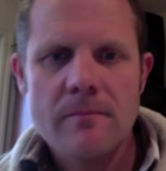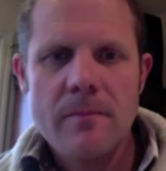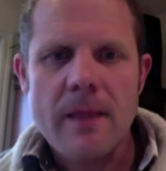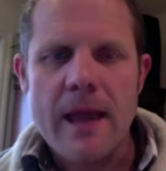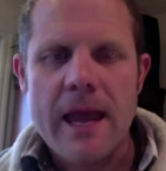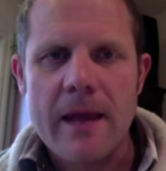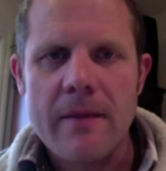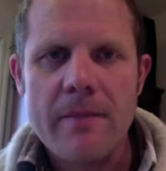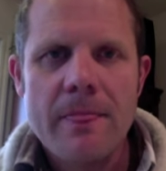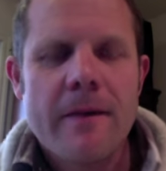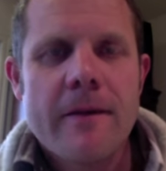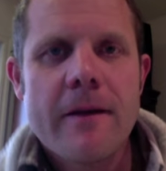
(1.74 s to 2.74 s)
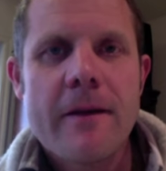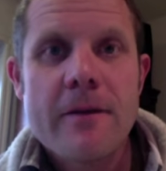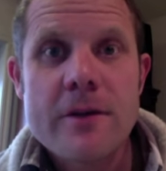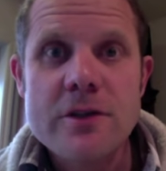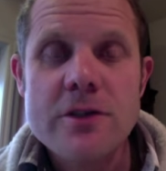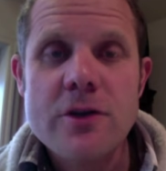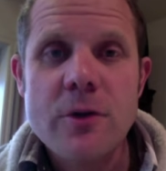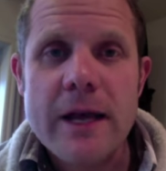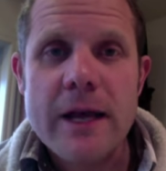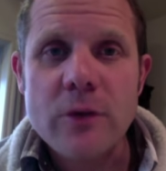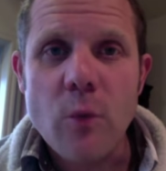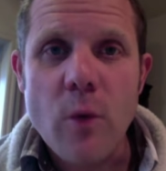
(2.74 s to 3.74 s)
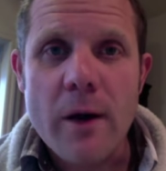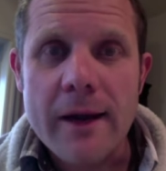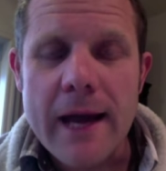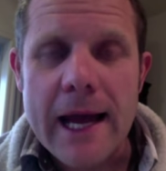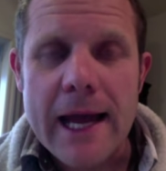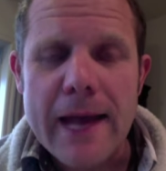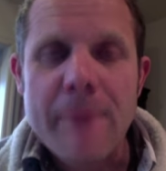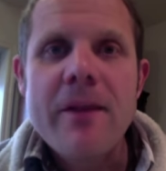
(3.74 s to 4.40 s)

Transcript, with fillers: Hey, this is going out to one guy.